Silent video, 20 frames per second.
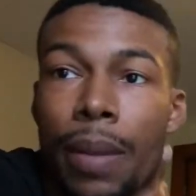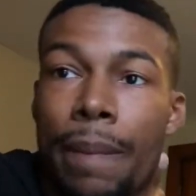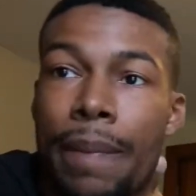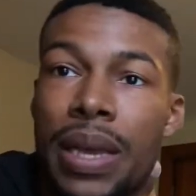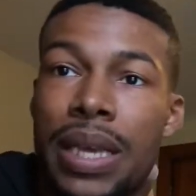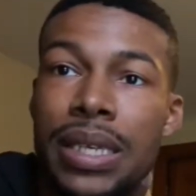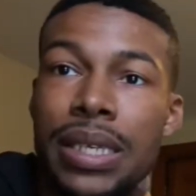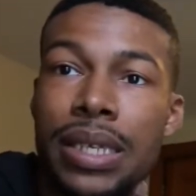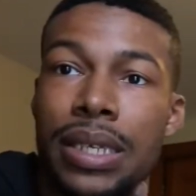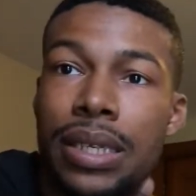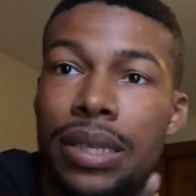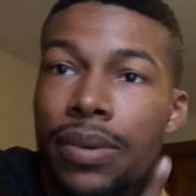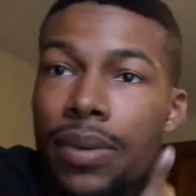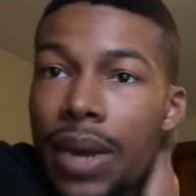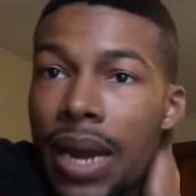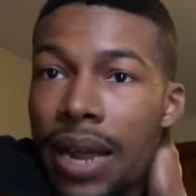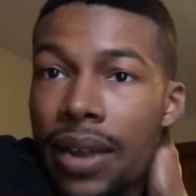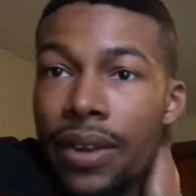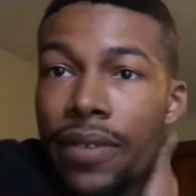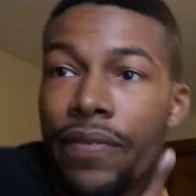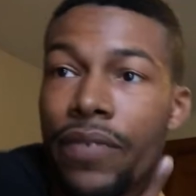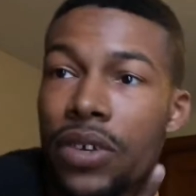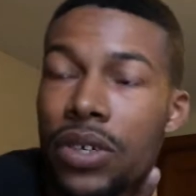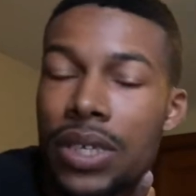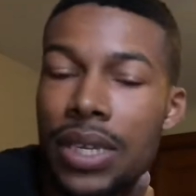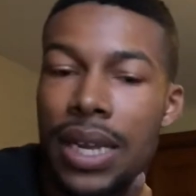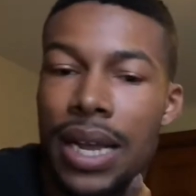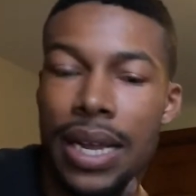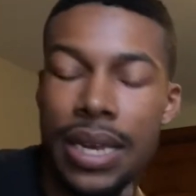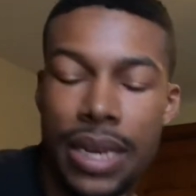basically the first
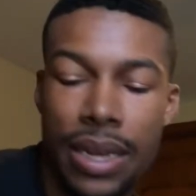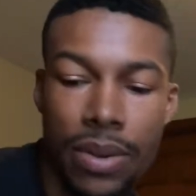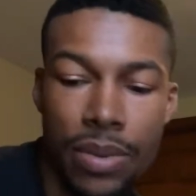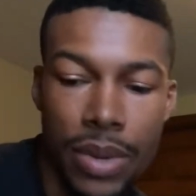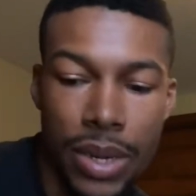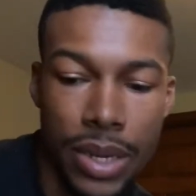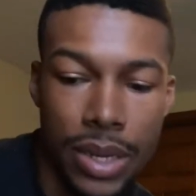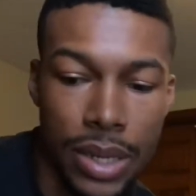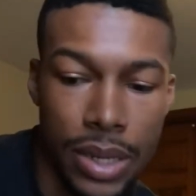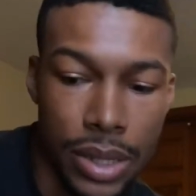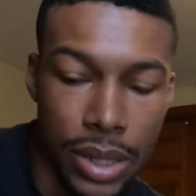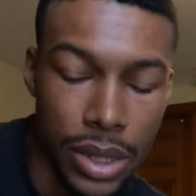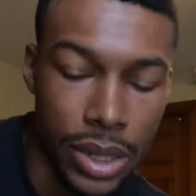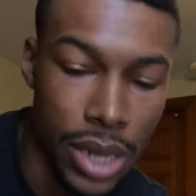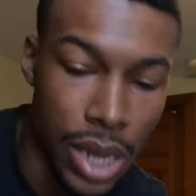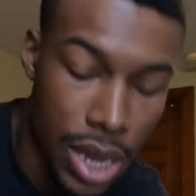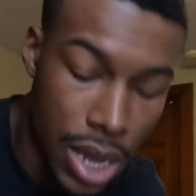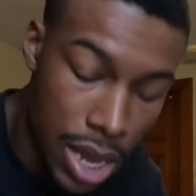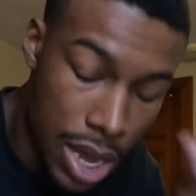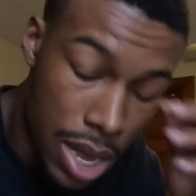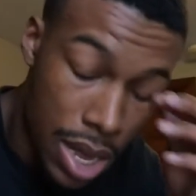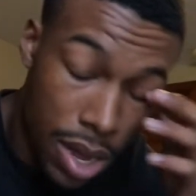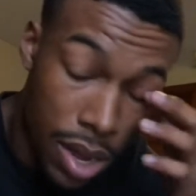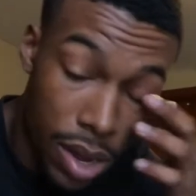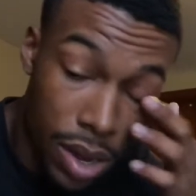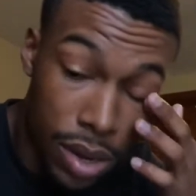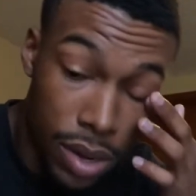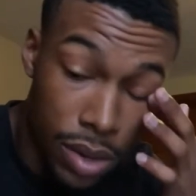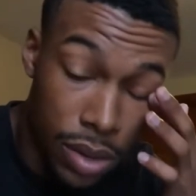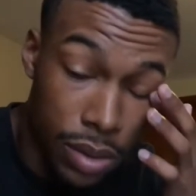thing I did was
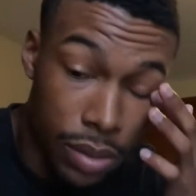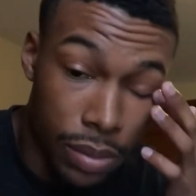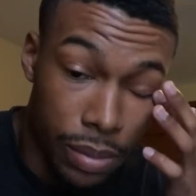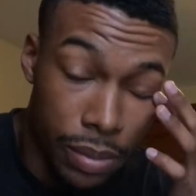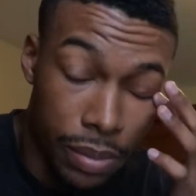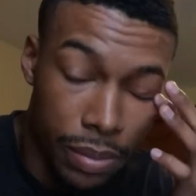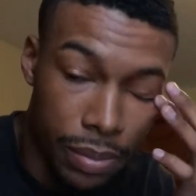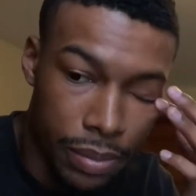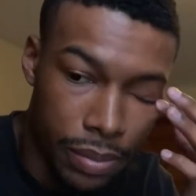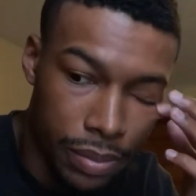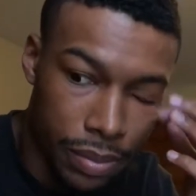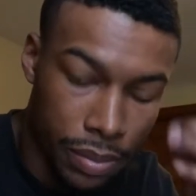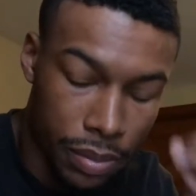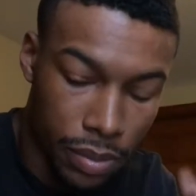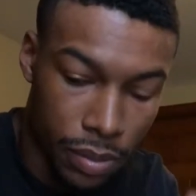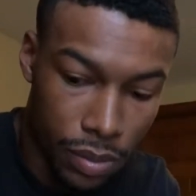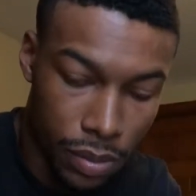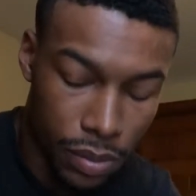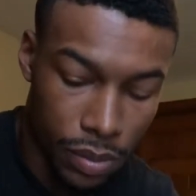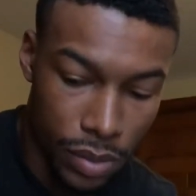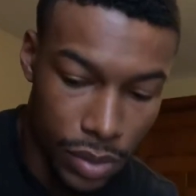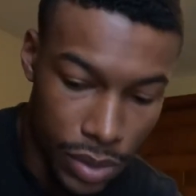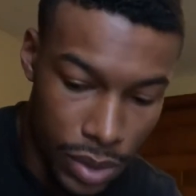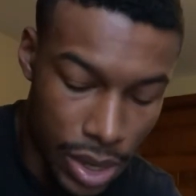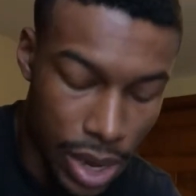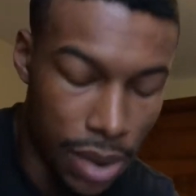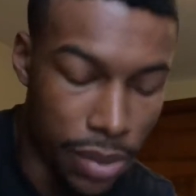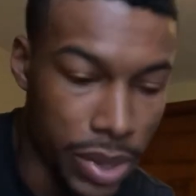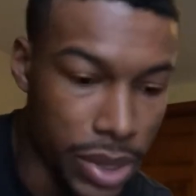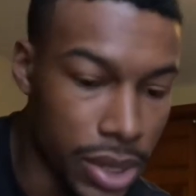
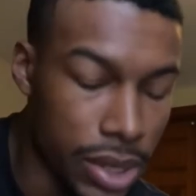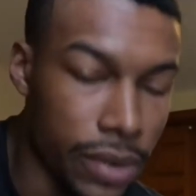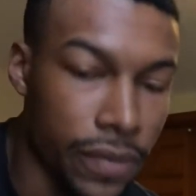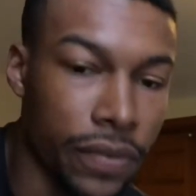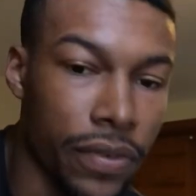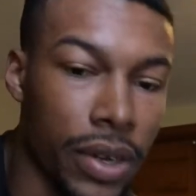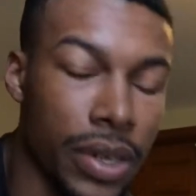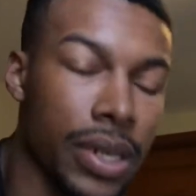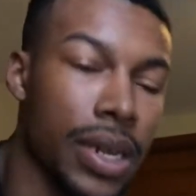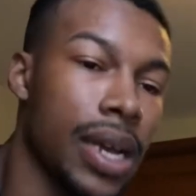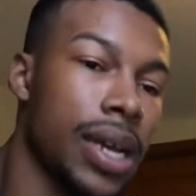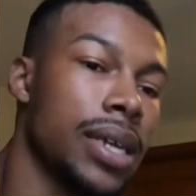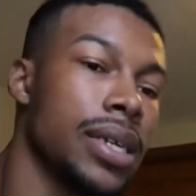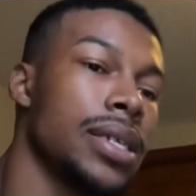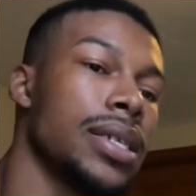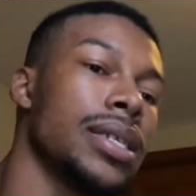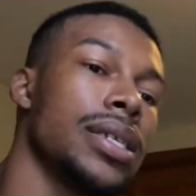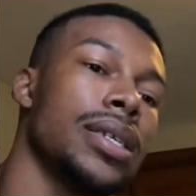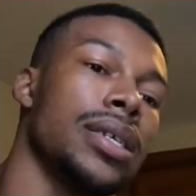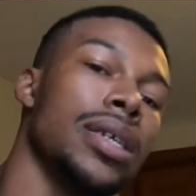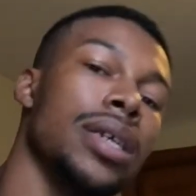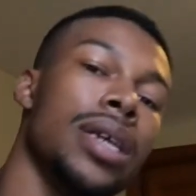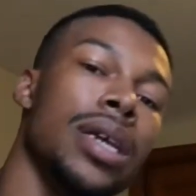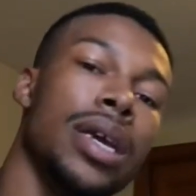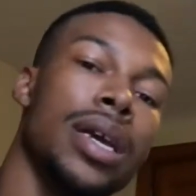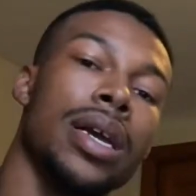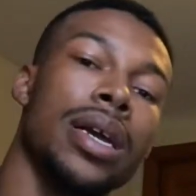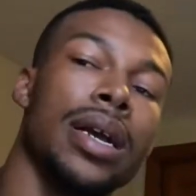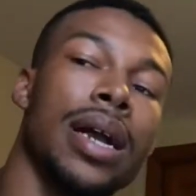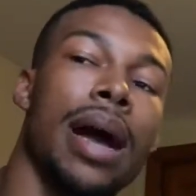I went to the front desk,
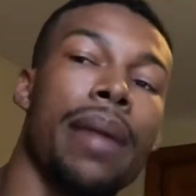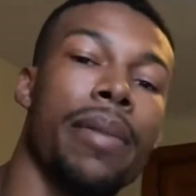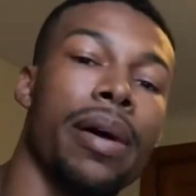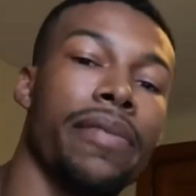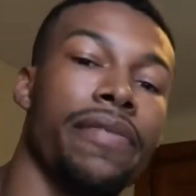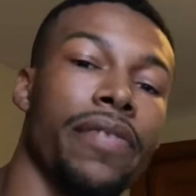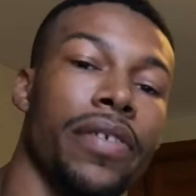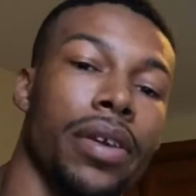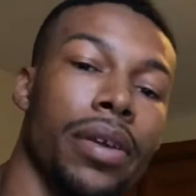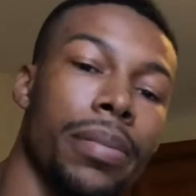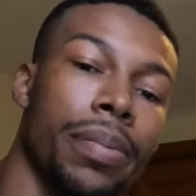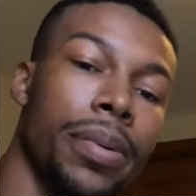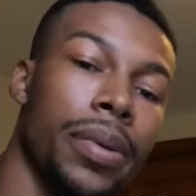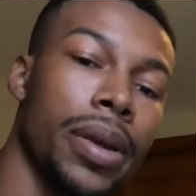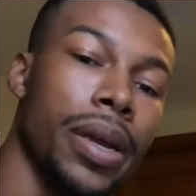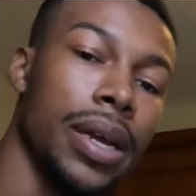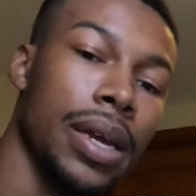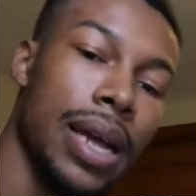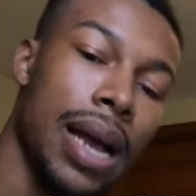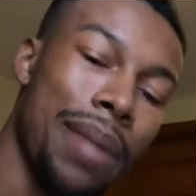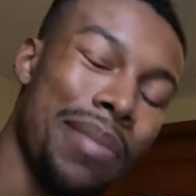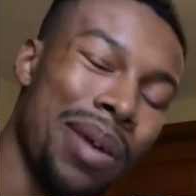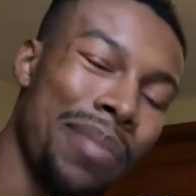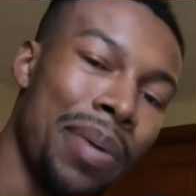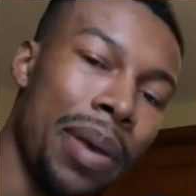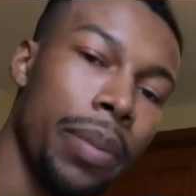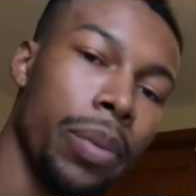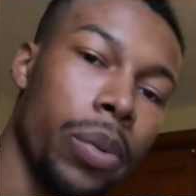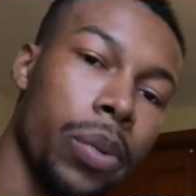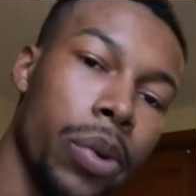got my fingerprint, got my
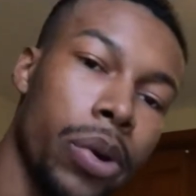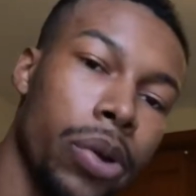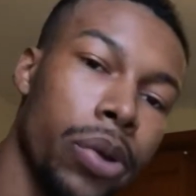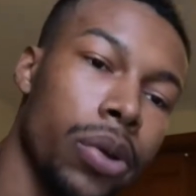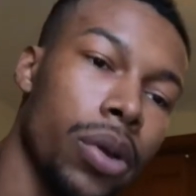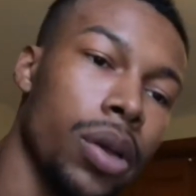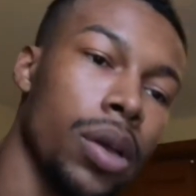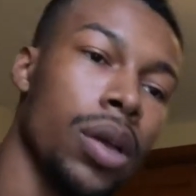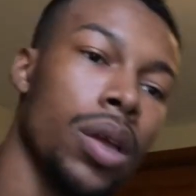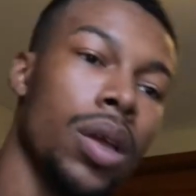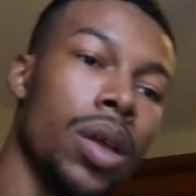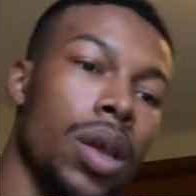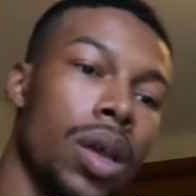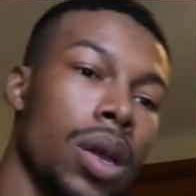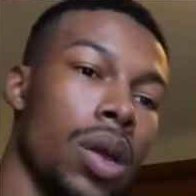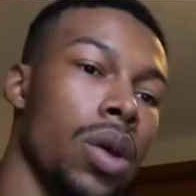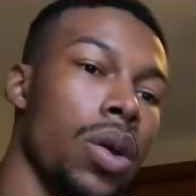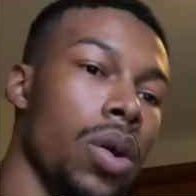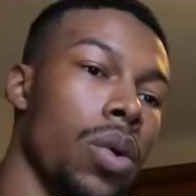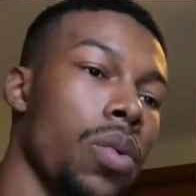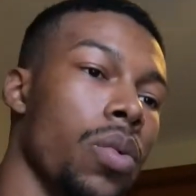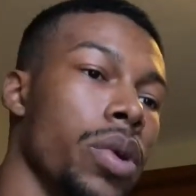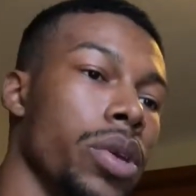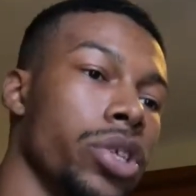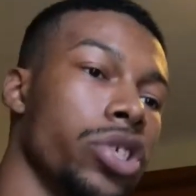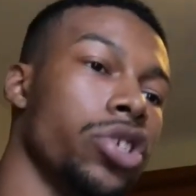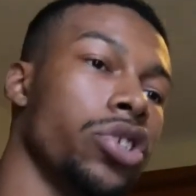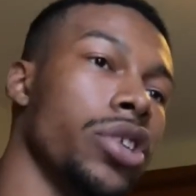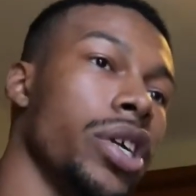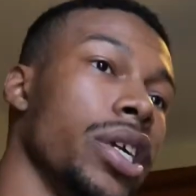paperwork, went
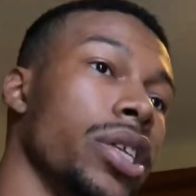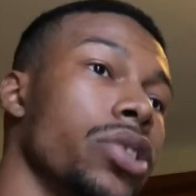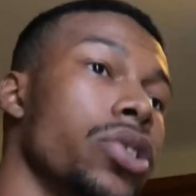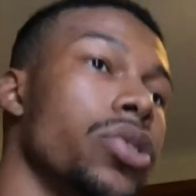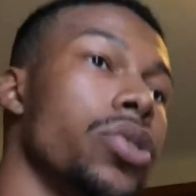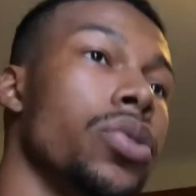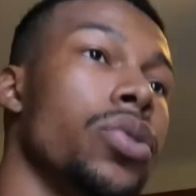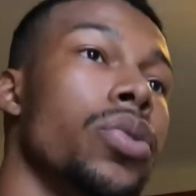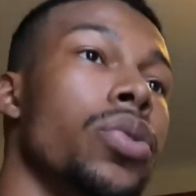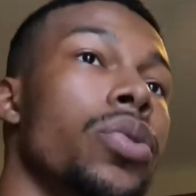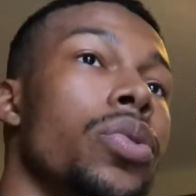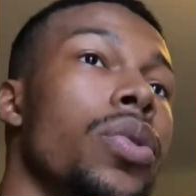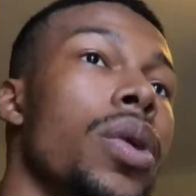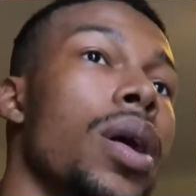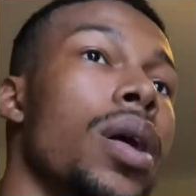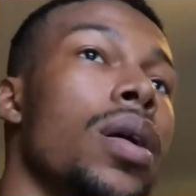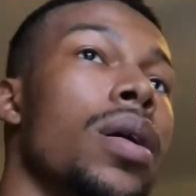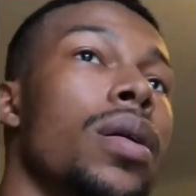straight to